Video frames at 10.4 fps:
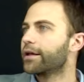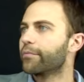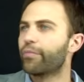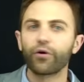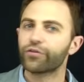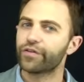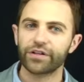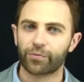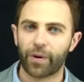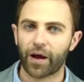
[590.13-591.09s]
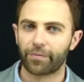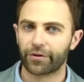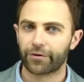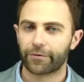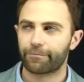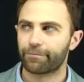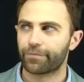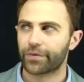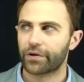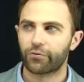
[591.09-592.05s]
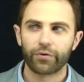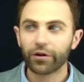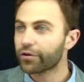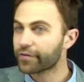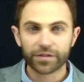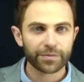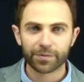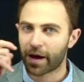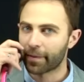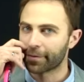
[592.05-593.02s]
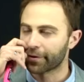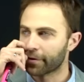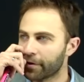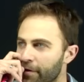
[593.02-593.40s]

Both of these are popular. Relativism is popular.